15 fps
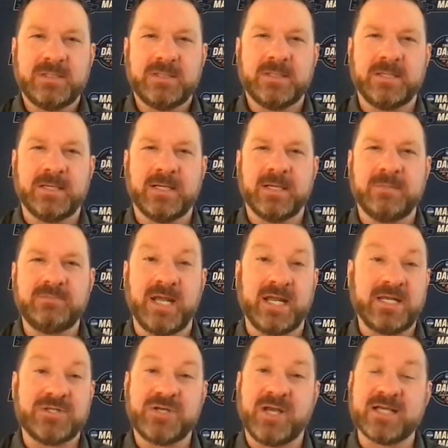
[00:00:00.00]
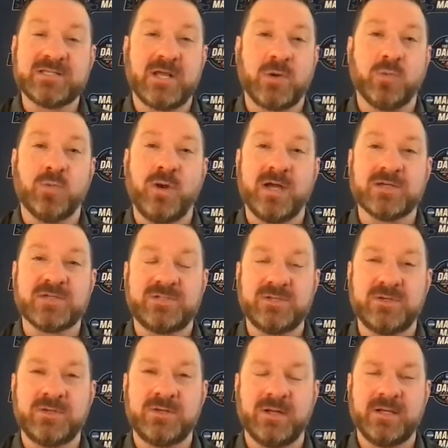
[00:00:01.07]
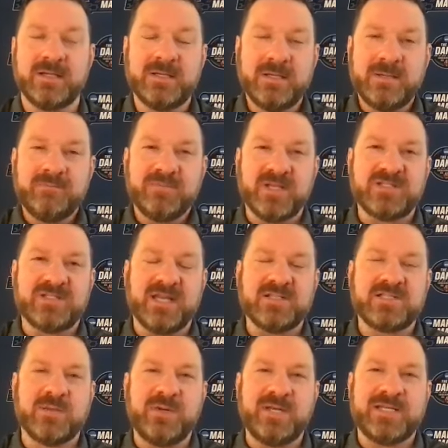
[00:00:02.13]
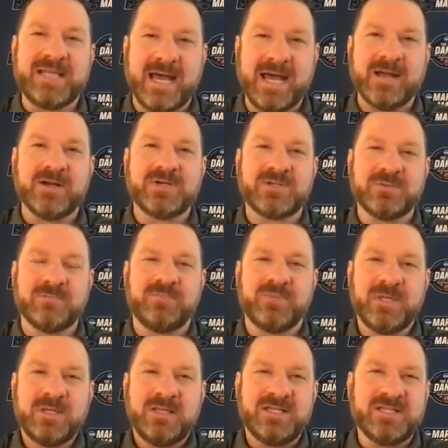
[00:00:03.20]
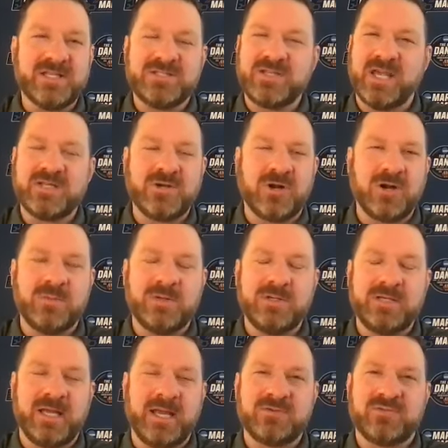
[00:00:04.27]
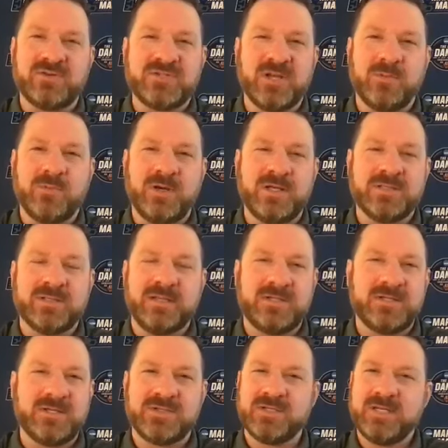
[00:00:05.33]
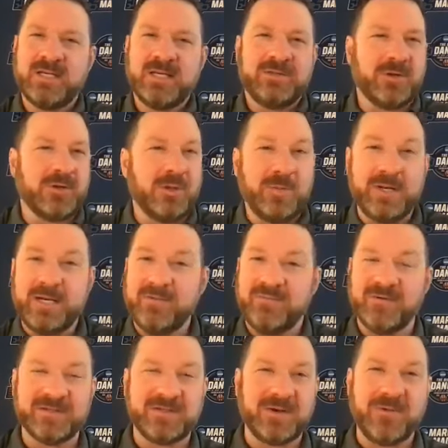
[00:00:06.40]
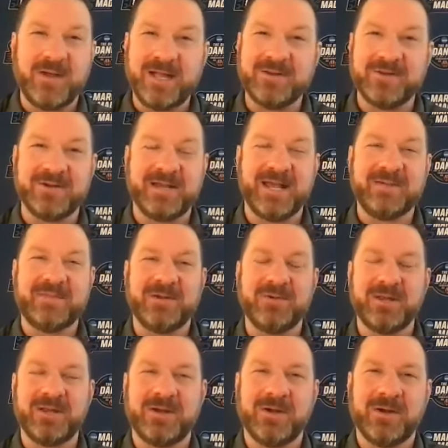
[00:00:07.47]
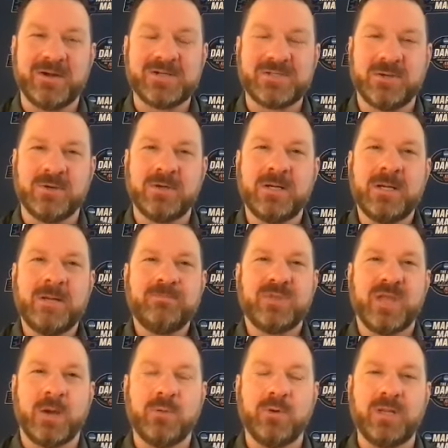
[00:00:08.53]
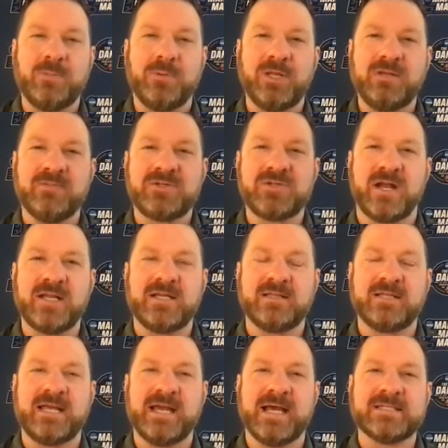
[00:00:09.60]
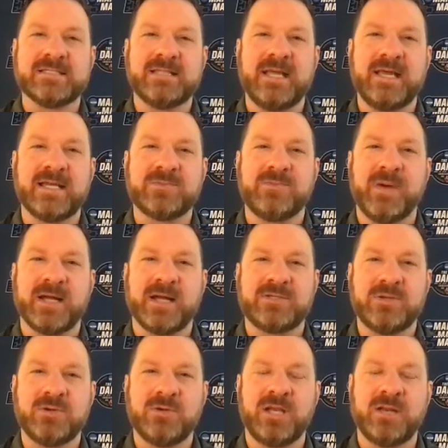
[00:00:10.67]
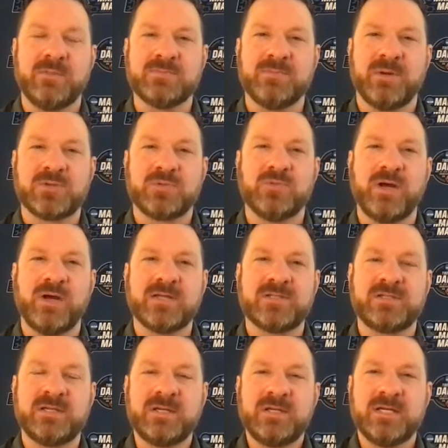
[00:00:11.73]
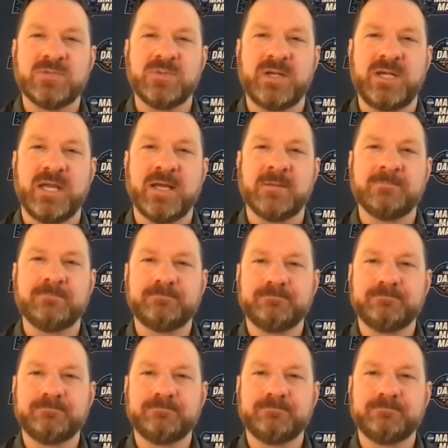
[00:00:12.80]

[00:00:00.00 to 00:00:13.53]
Got to get you guys a lot of rest too. You know, like, these things can be tiresome. These NCAA tournament games, for some reason, they're a little bit different than a regular game. They really are. So I really believe in trying to get the guys' legs back too and get them as much rest as we can.